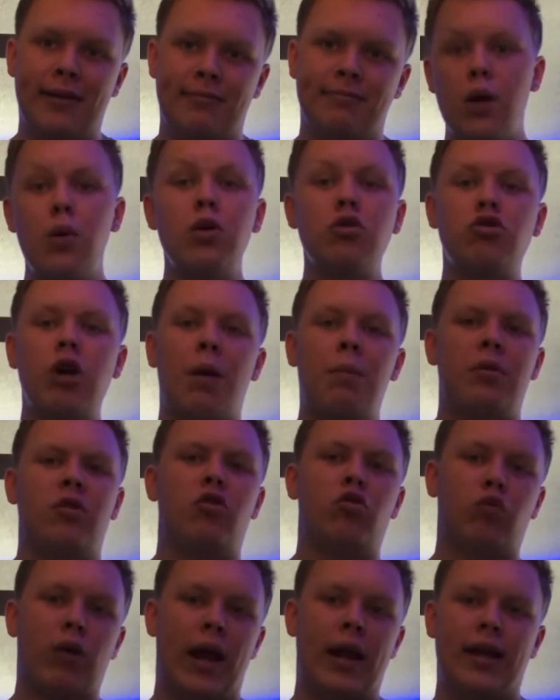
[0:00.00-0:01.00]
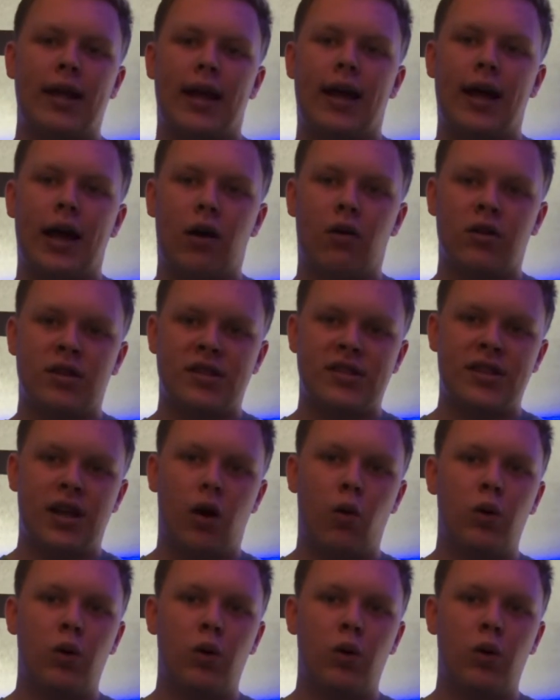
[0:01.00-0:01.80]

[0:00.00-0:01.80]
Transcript: He would drop it to Randy at Hell in a Cell,